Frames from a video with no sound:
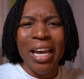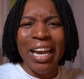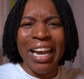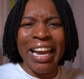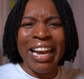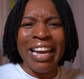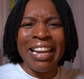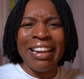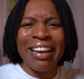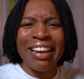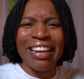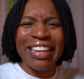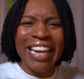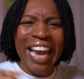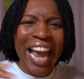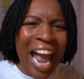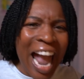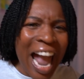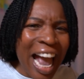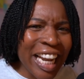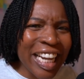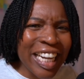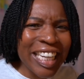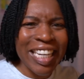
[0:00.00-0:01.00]
in
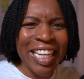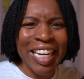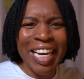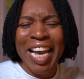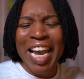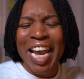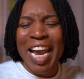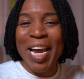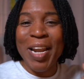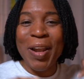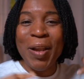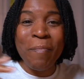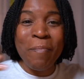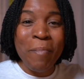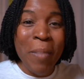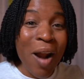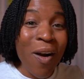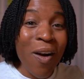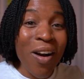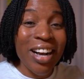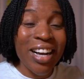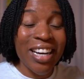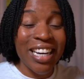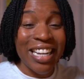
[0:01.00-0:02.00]
Canada, in
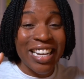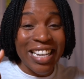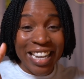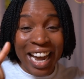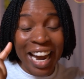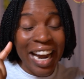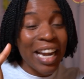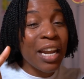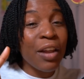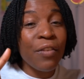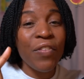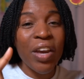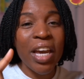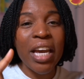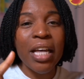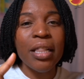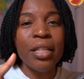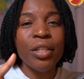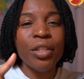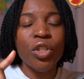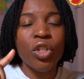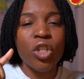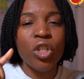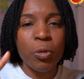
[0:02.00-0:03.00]
America, native
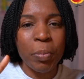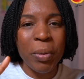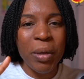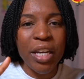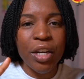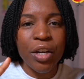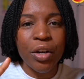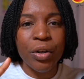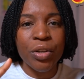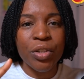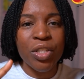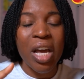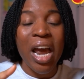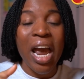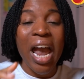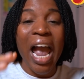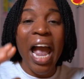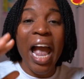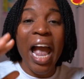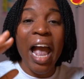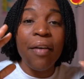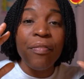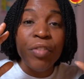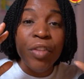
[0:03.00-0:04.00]
English speakers,
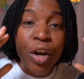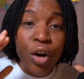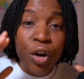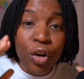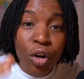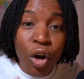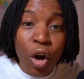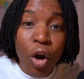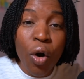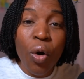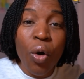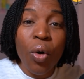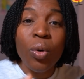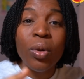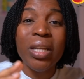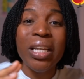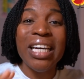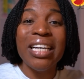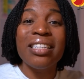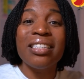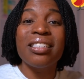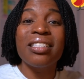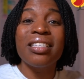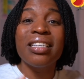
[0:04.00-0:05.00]
and their goal
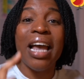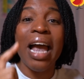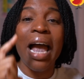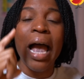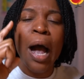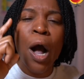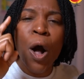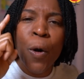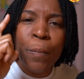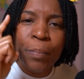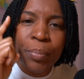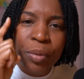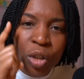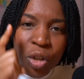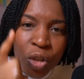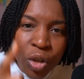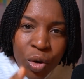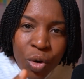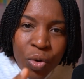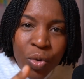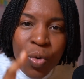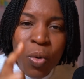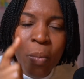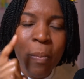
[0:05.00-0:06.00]
is to help
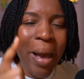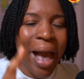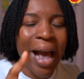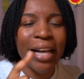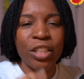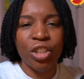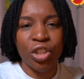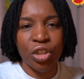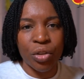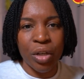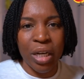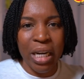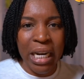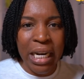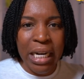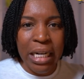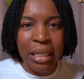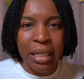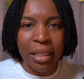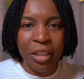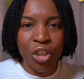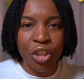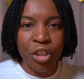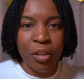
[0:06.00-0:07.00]
you master
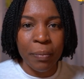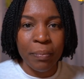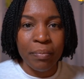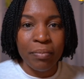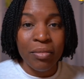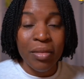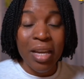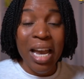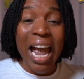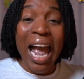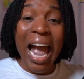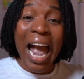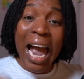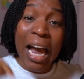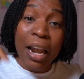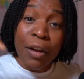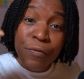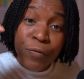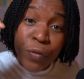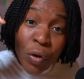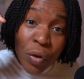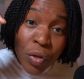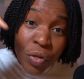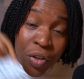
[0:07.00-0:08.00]
English.
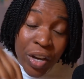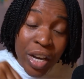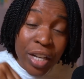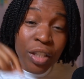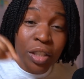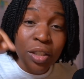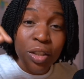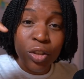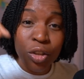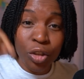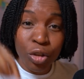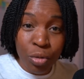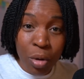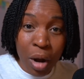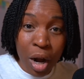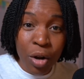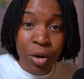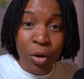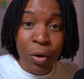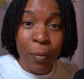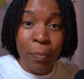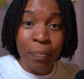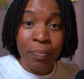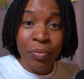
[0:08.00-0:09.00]
And for this
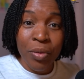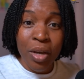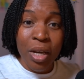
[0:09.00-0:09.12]
struggle